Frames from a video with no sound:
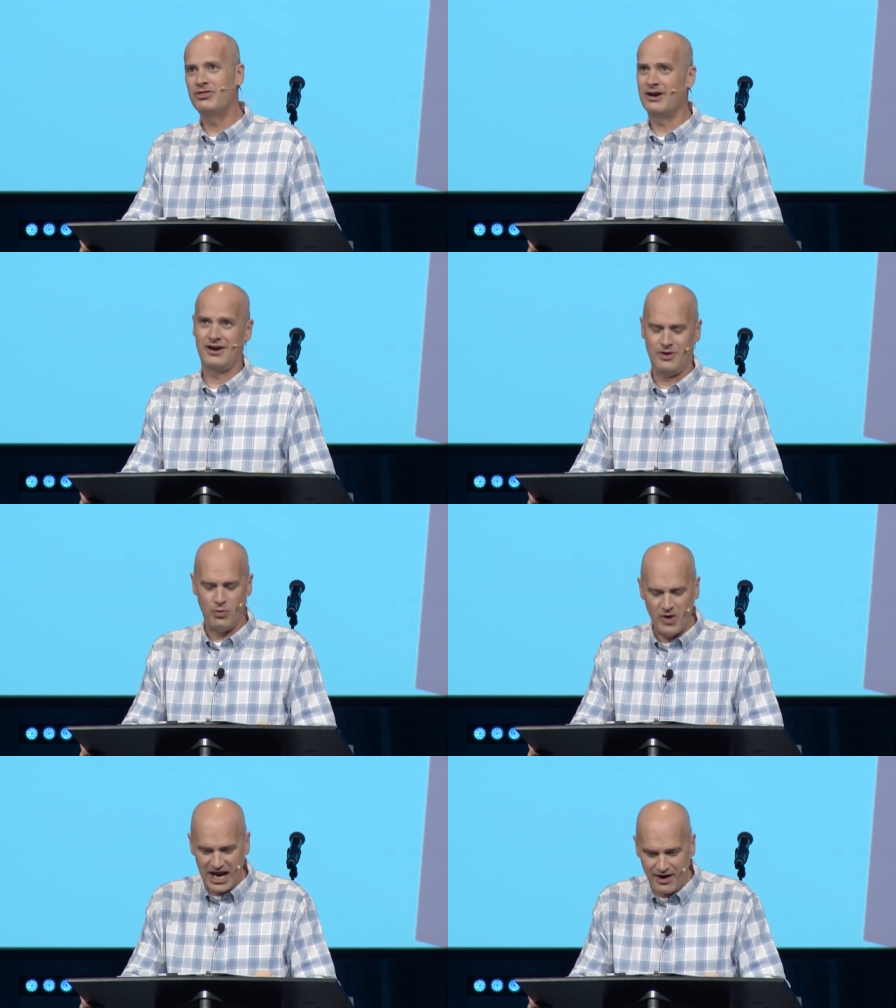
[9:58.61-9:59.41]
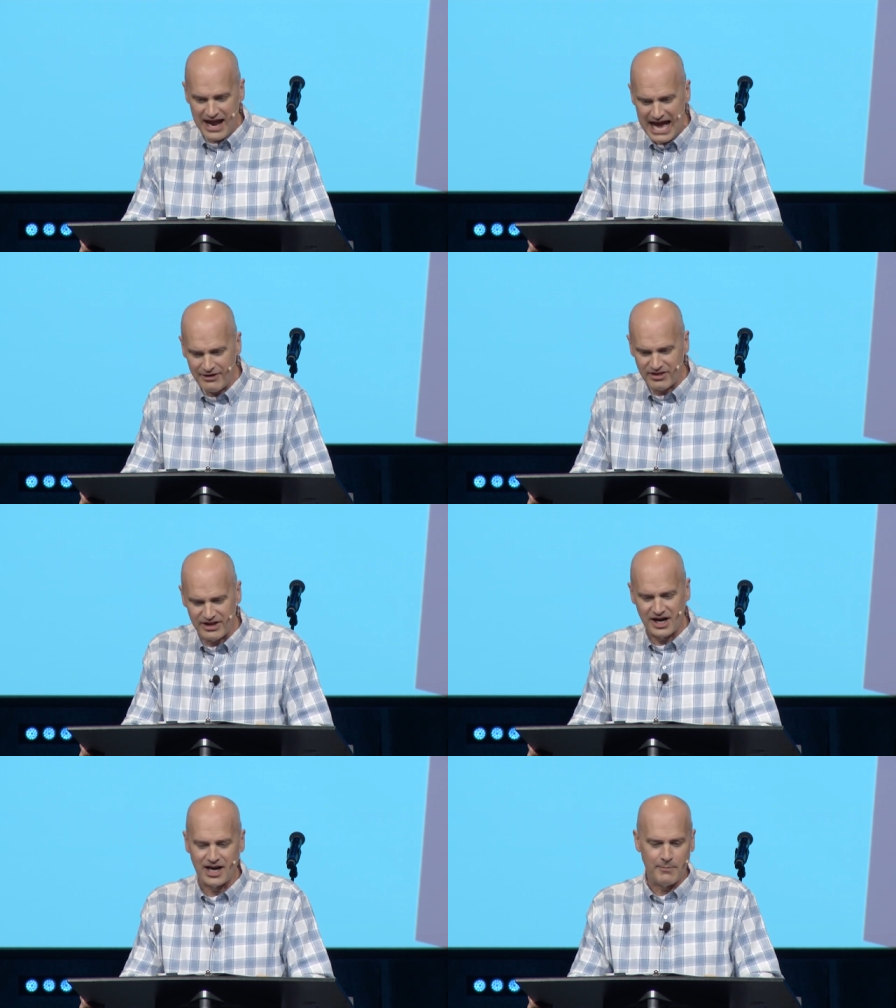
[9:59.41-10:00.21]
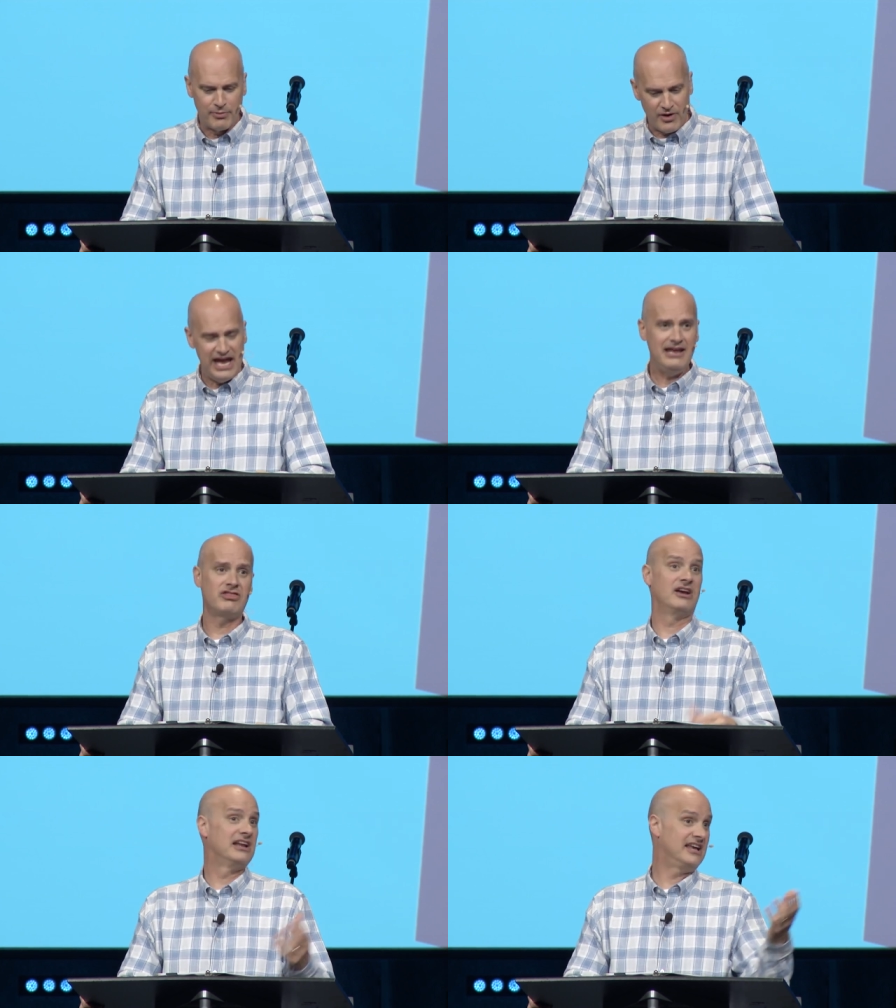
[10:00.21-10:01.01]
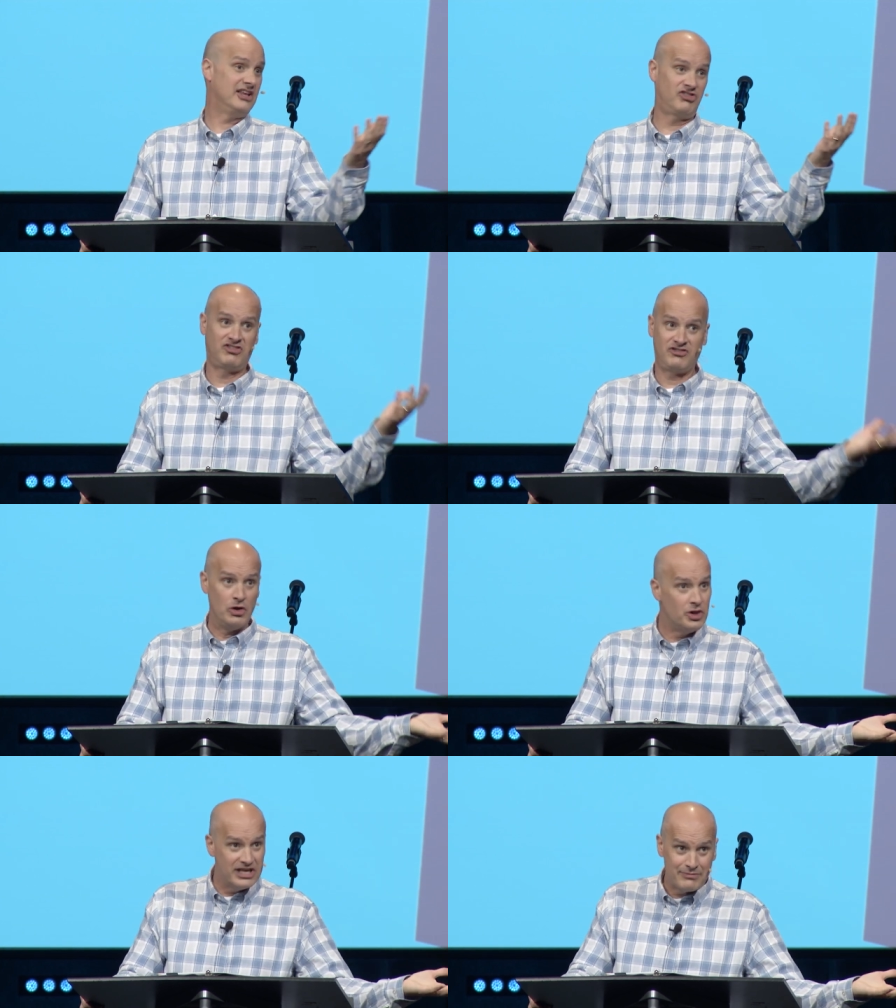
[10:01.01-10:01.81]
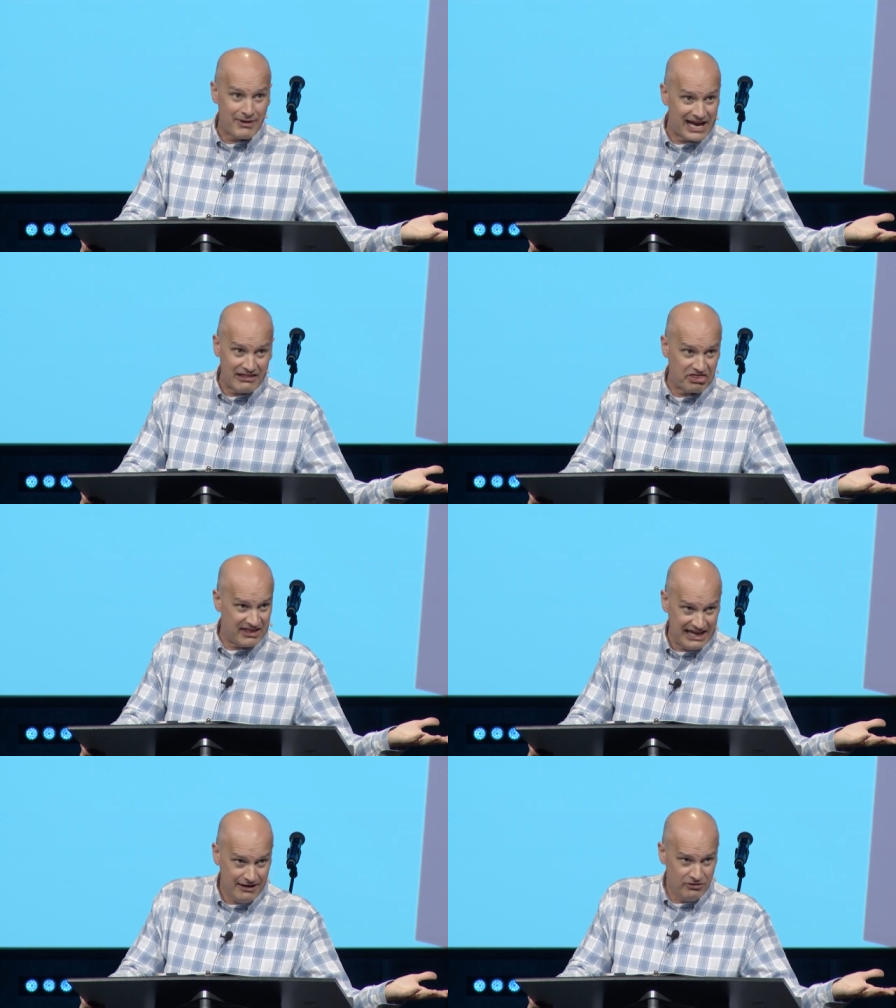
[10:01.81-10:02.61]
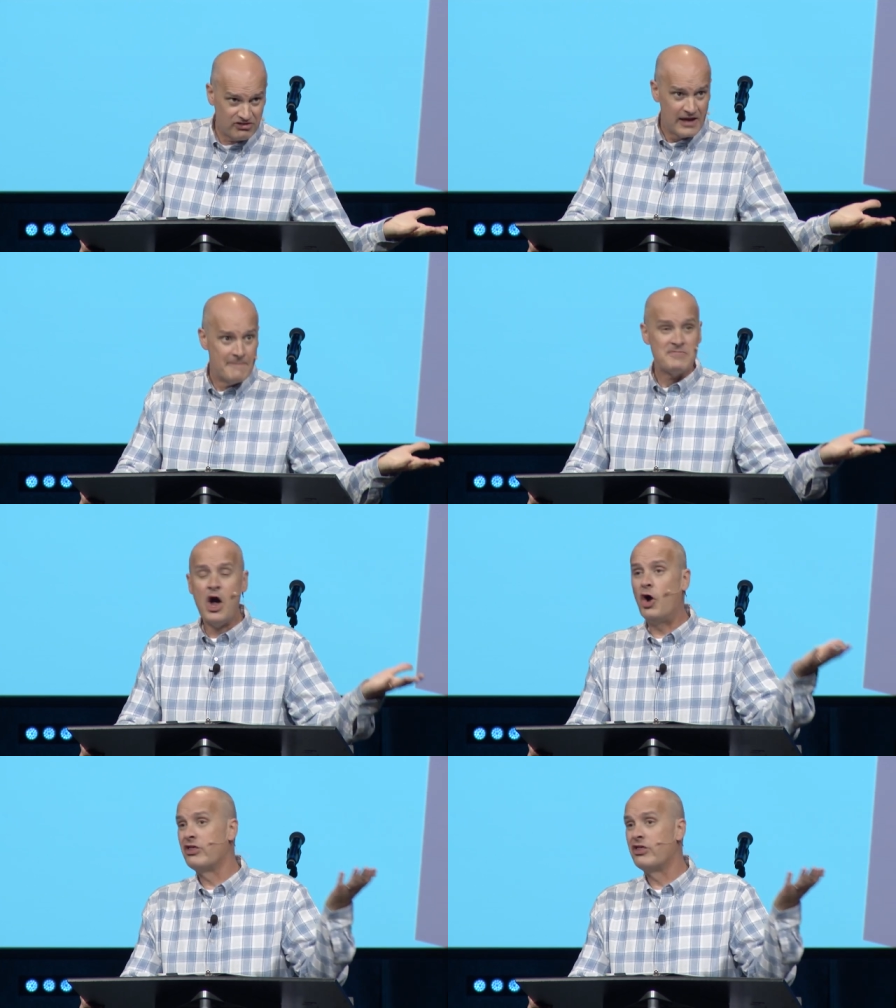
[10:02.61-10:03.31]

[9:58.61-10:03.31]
they're gonna wear out, they're gonna break, they're gonna get stolen by thieves, or